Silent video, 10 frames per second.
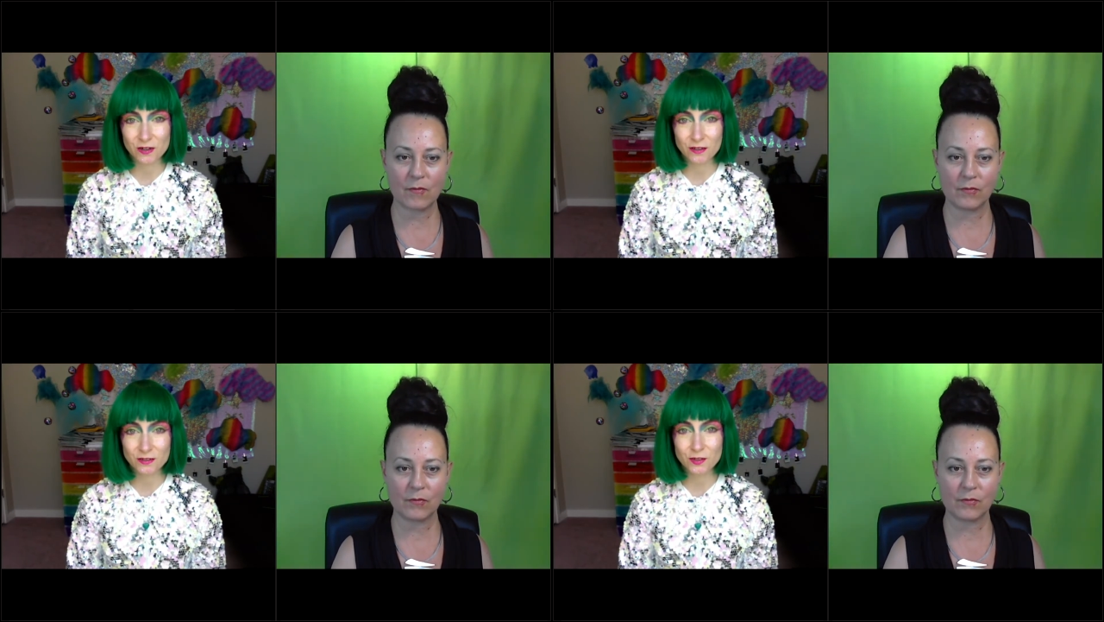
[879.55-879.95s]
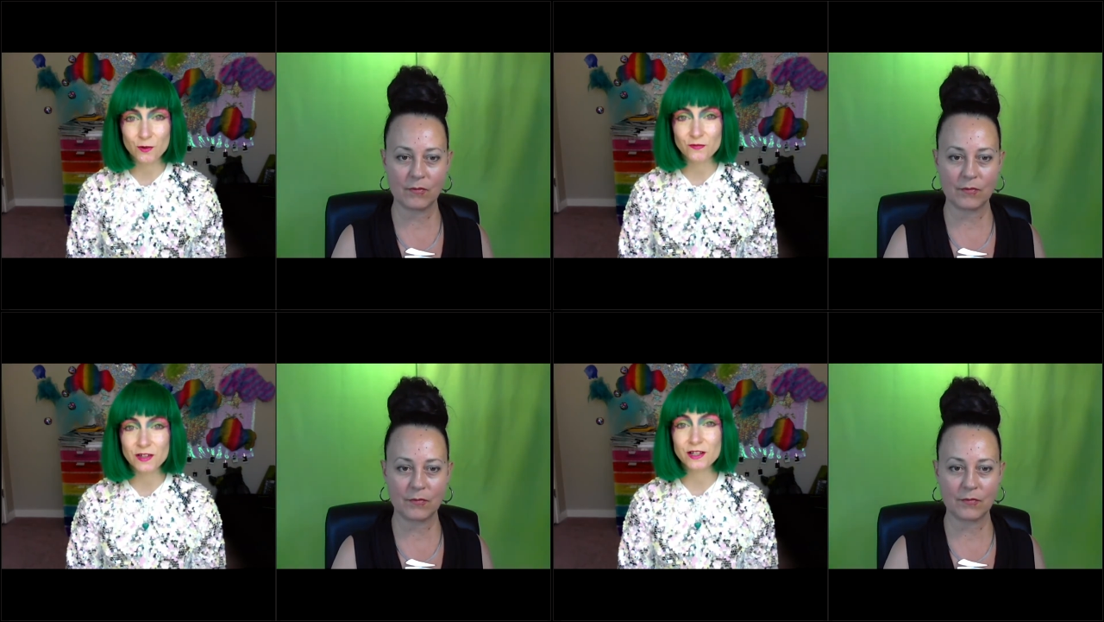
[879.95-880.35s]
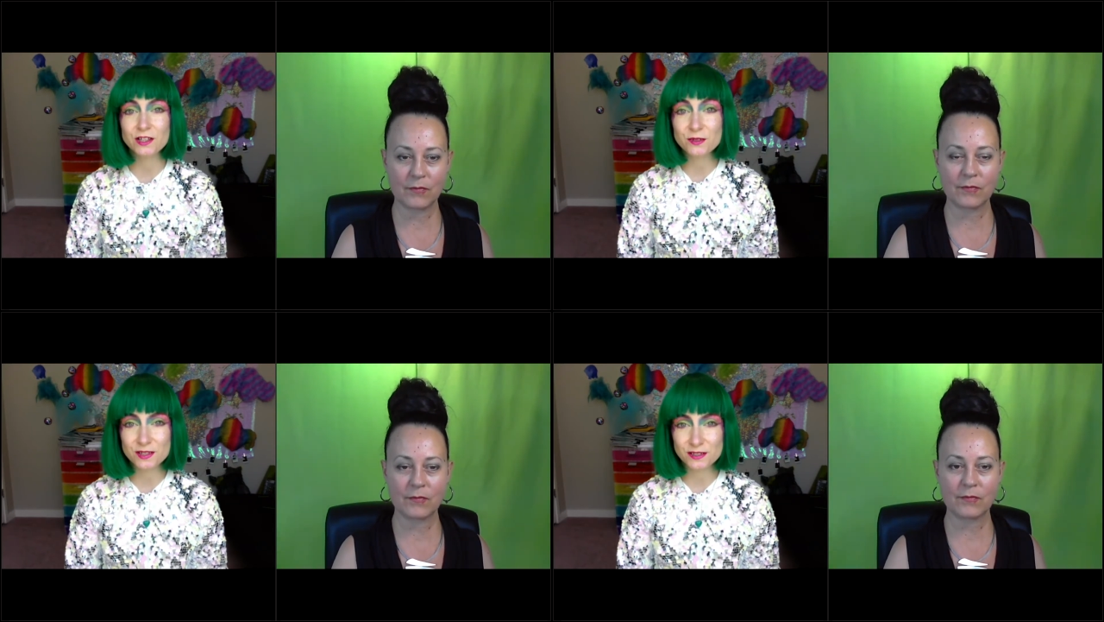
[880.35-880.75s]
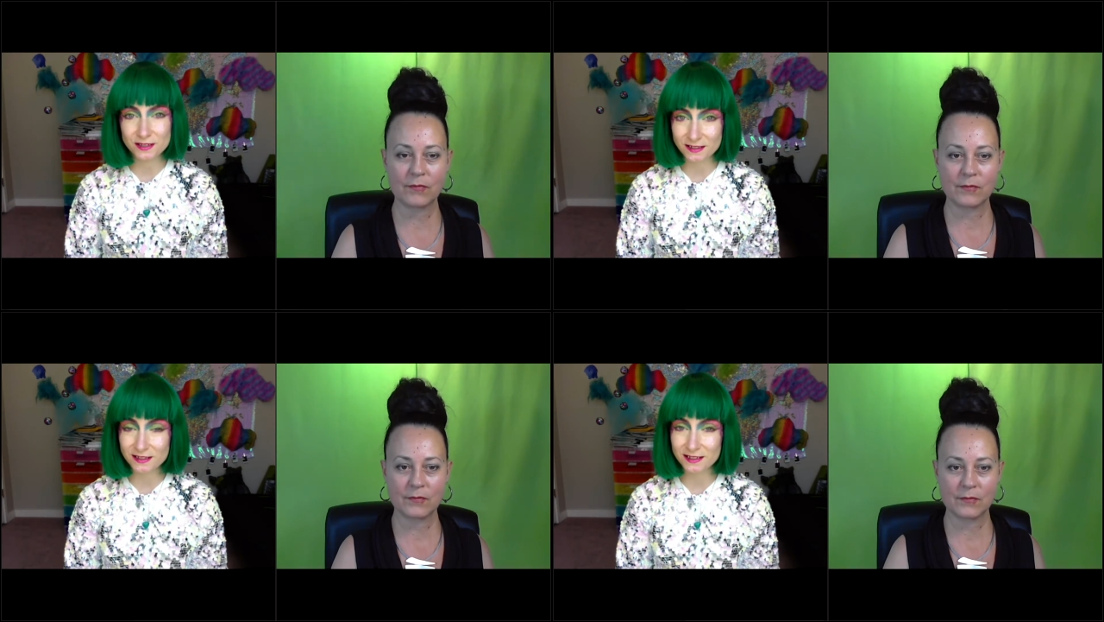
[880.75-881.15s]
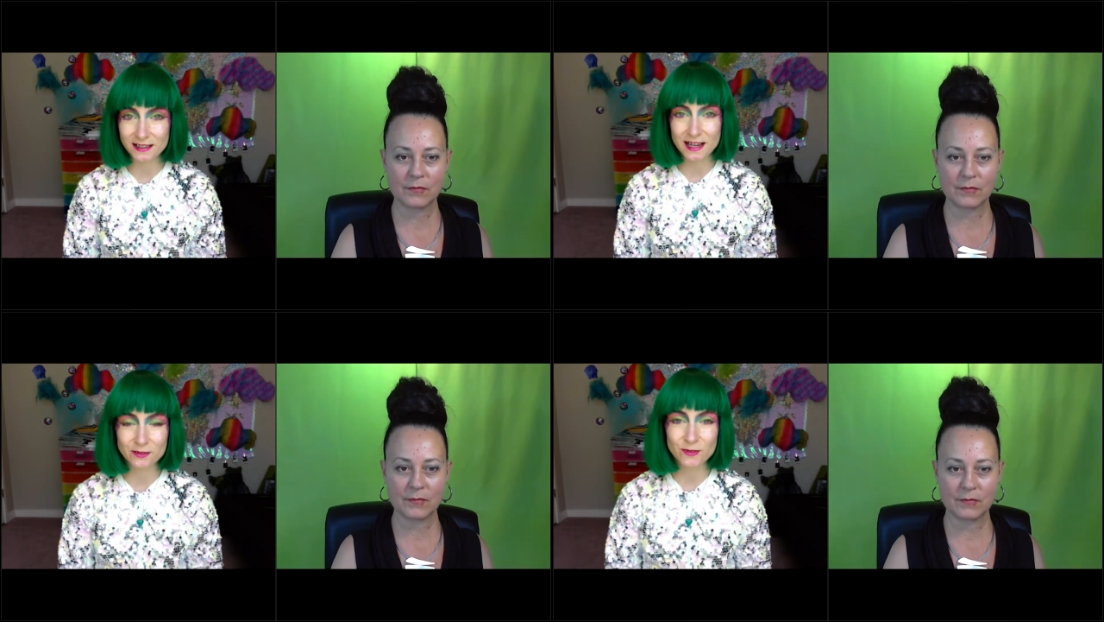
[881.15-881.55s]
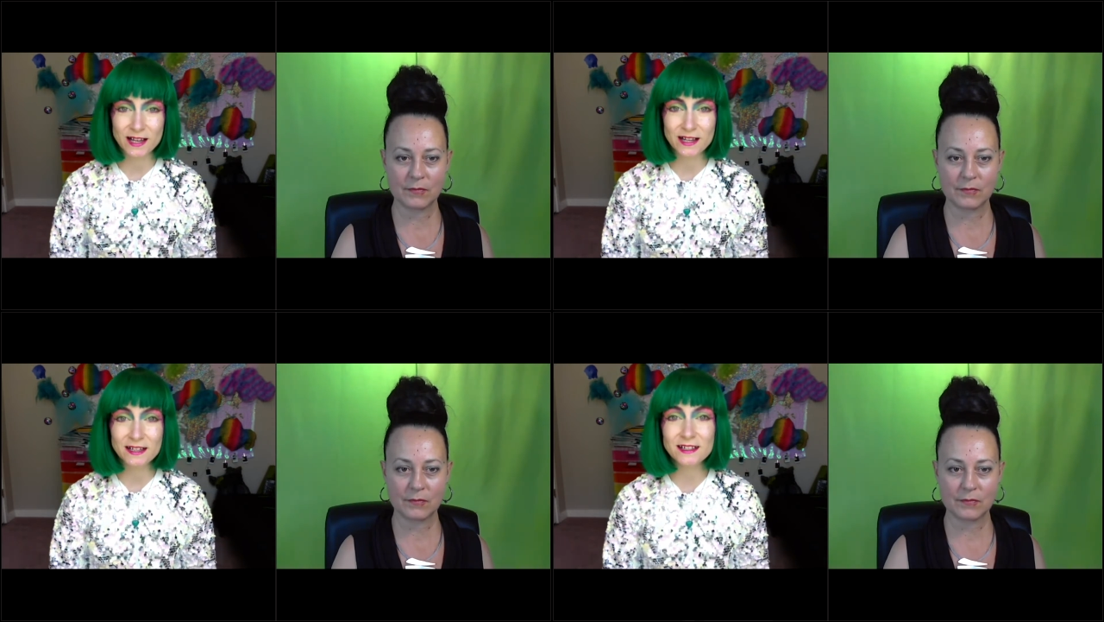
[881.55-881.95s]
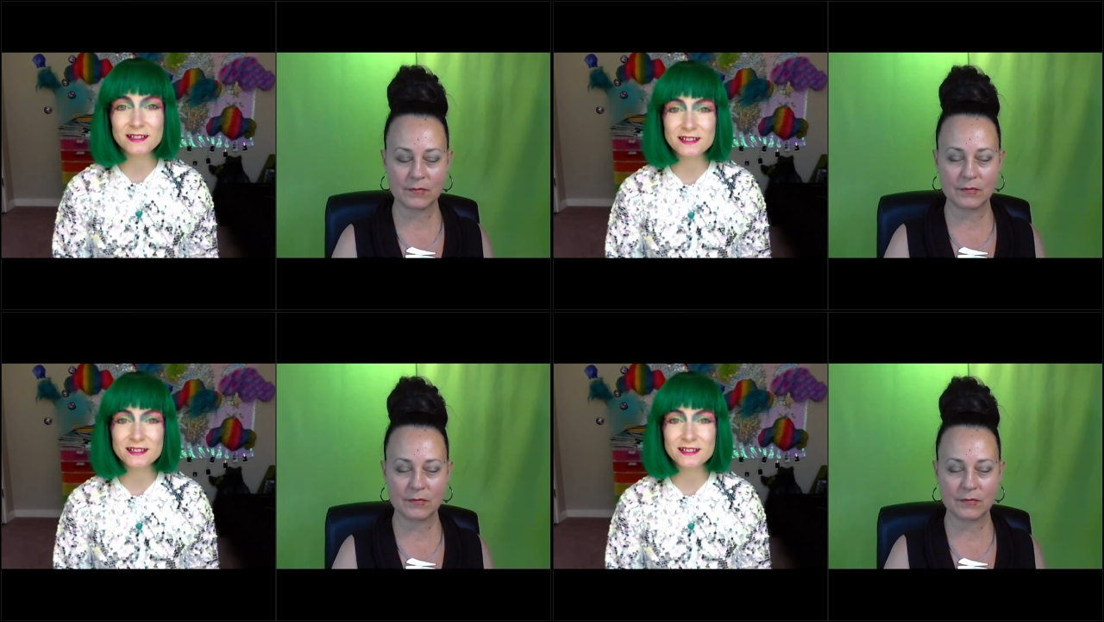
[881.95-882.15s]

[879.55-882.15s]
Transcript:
Speaker 1: of all. You are very used to thinking that way.